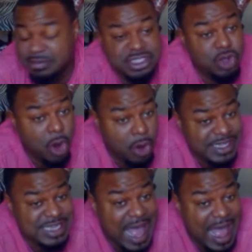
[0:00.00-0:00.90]
story
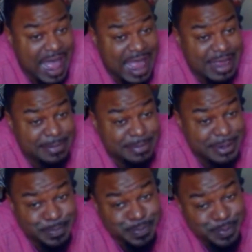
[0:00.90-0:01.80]
time.
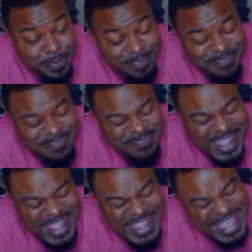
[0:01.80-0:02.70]

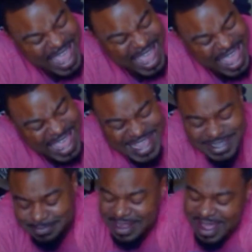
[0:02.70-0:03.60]
Yay!
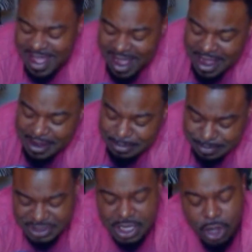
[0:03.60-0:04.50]
Um,
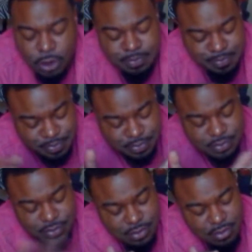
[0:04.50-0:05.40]
so,
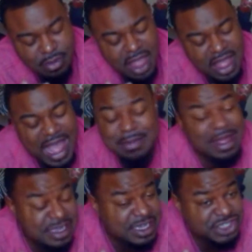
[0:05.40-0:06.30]
I'm not
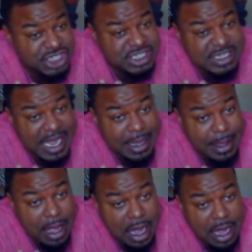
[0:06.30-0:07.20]
cooking shit today.
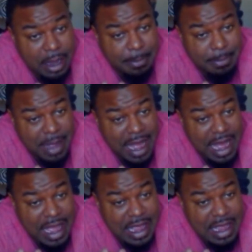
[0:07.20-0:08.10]
Um,
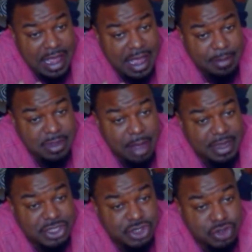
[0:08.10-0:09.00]
I am
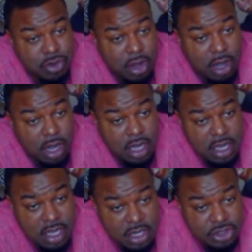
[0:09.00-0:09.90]
coming to you all
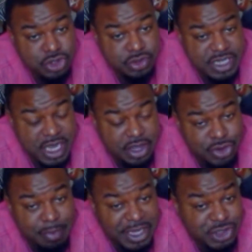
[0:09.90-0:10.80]
to tell you,
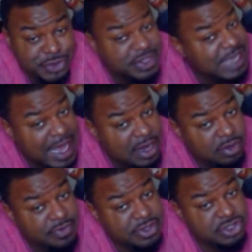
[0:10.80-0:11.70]
based on the title
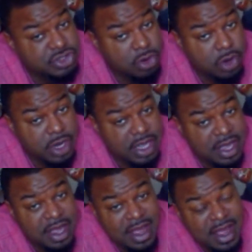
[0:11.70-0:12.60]
of this story,
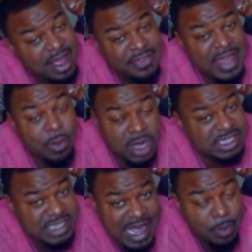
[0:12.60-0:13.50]
that one
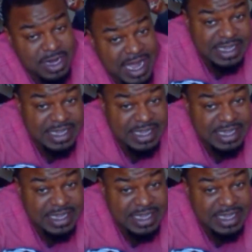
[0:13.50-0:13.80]
time when I